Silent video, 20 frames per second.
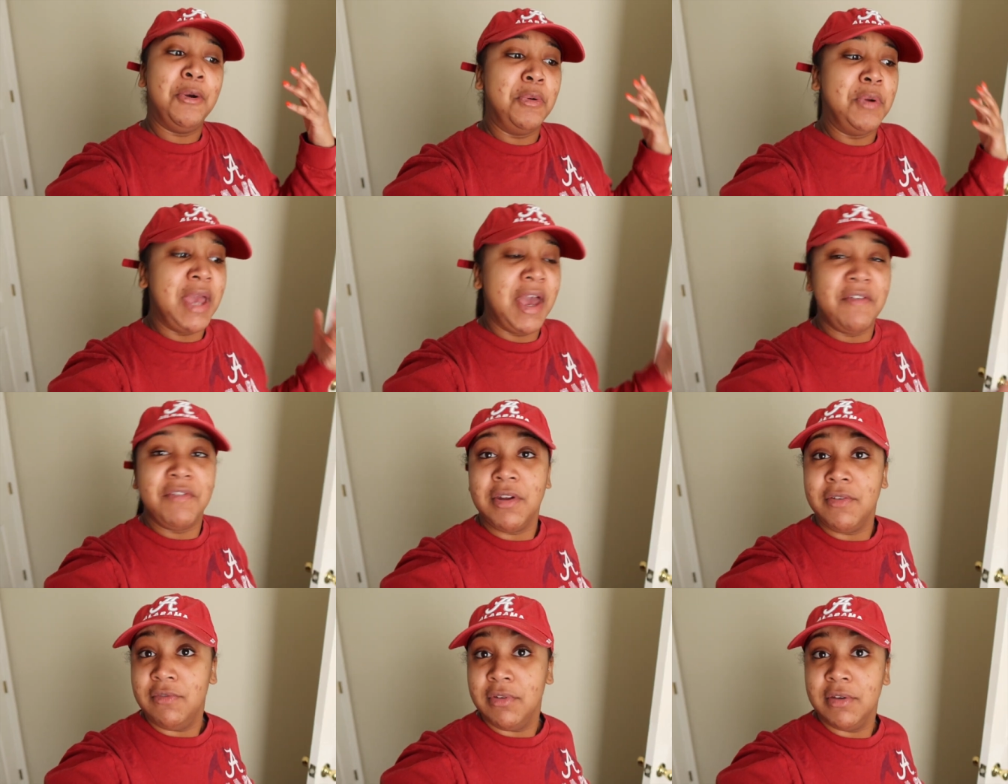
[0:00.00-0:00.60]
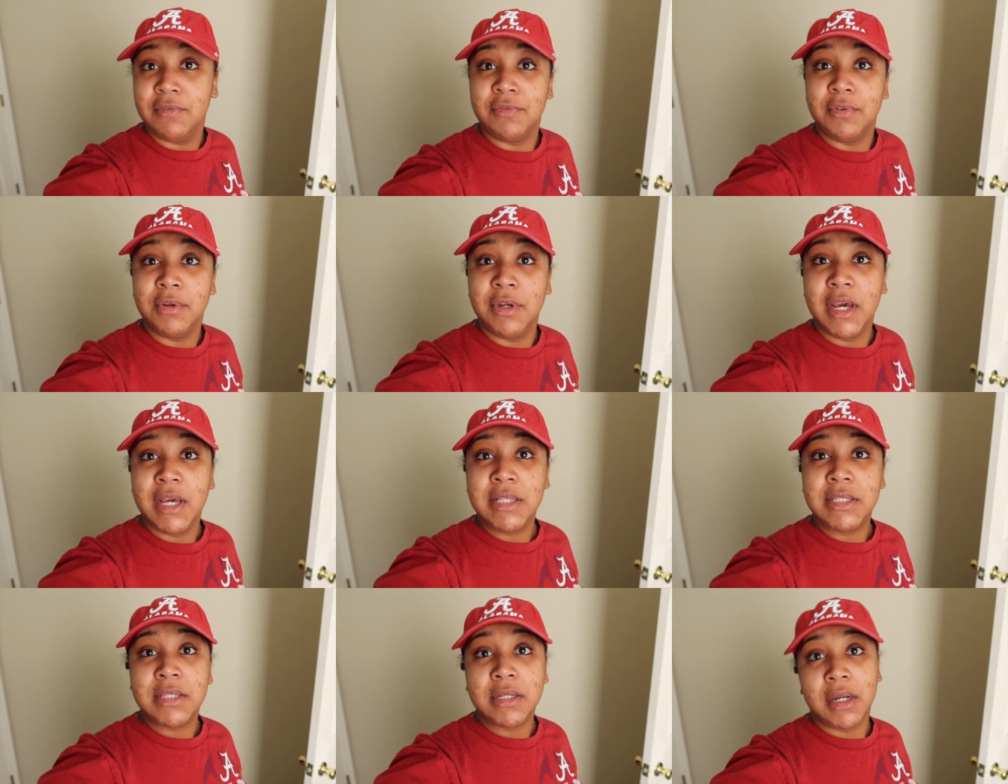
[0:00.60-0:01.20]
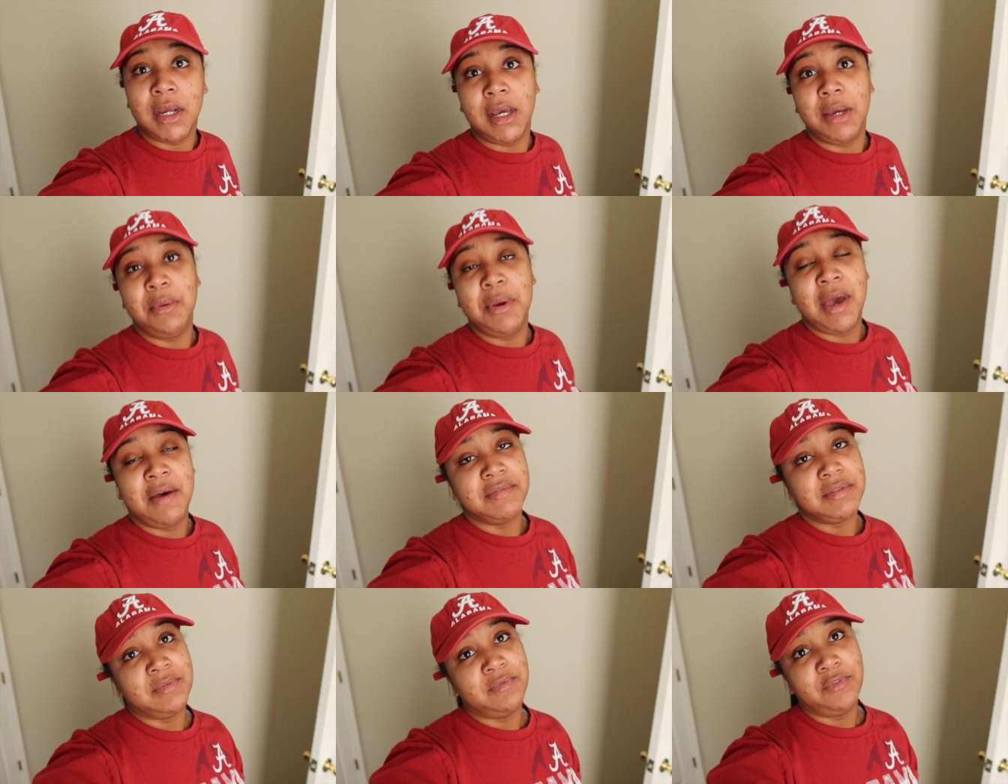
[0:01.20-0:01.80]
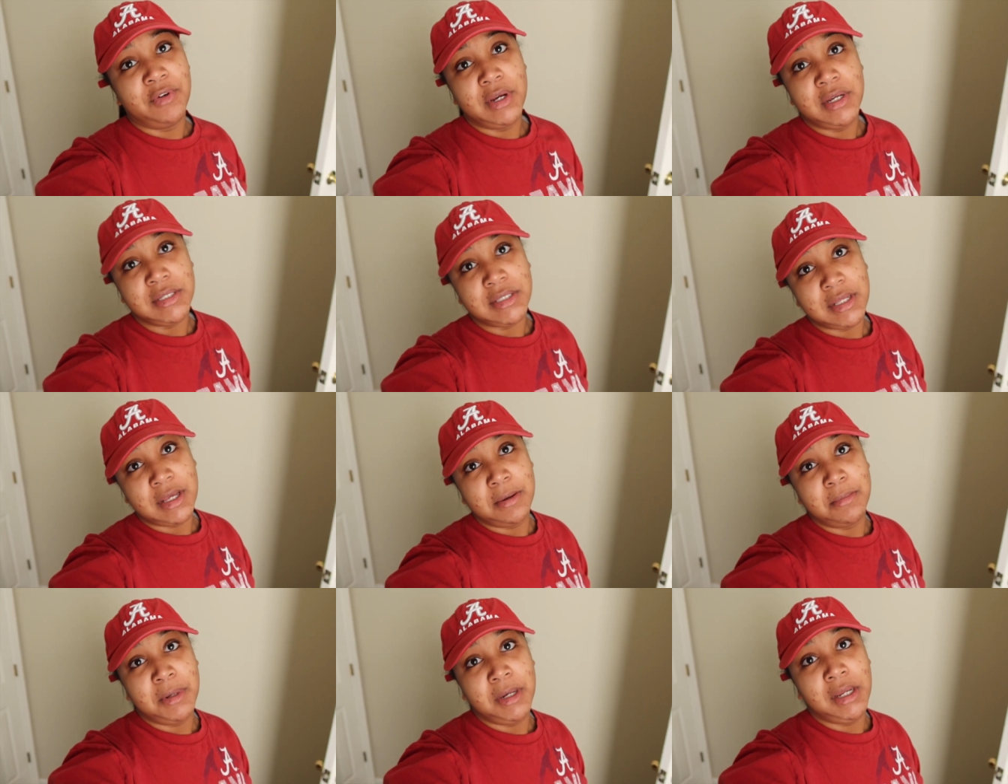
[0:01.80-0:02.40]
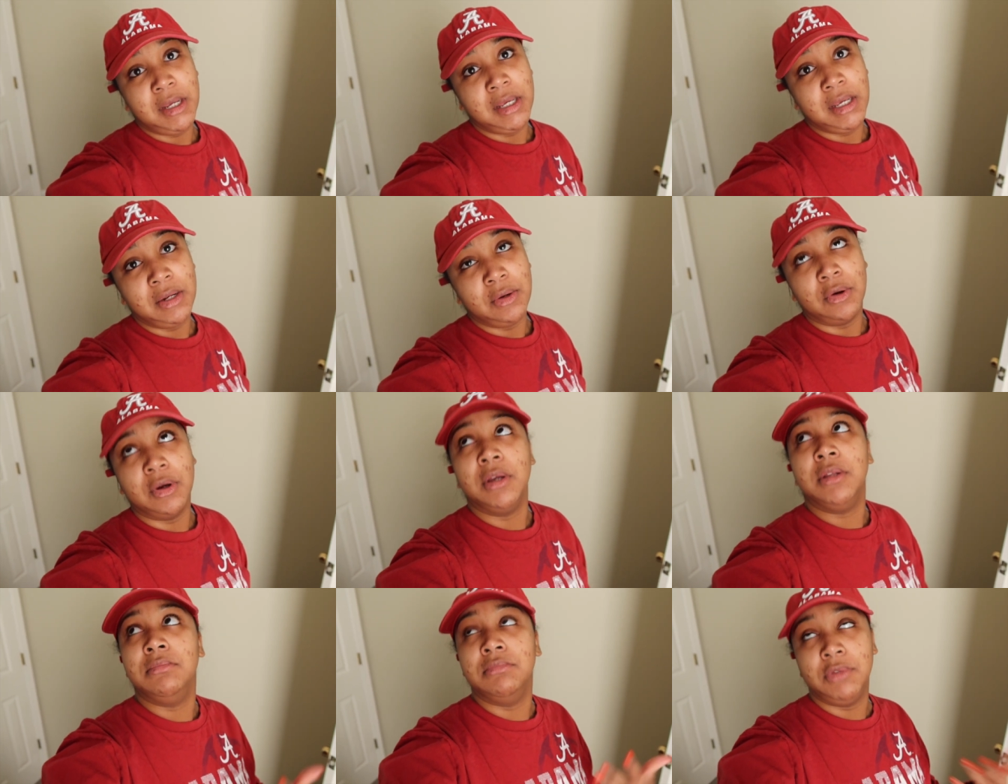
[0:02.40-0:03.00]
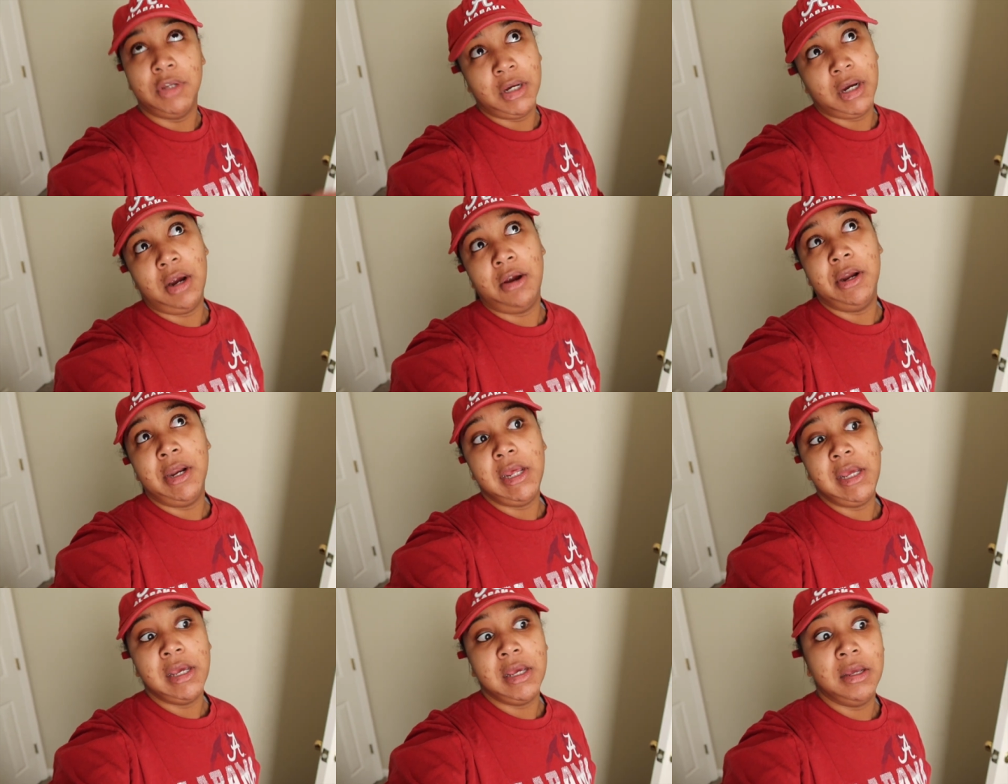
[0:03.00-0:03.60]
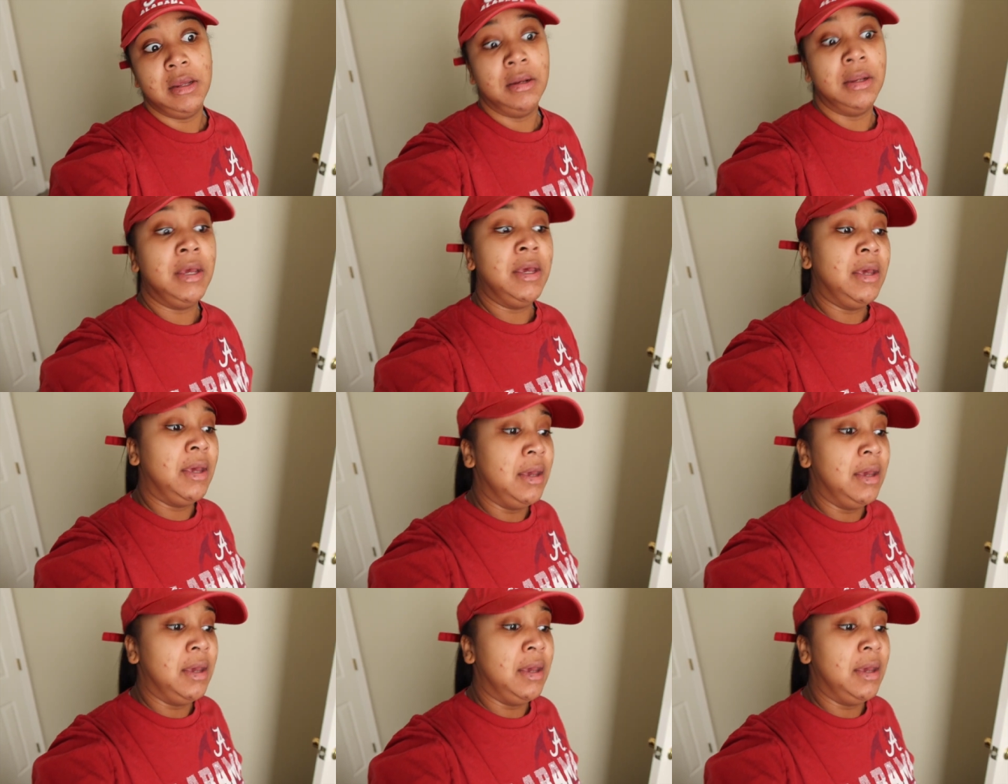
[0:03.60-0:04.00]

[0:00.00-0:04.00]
we have an eventful day today we have some friends coming in or they're already in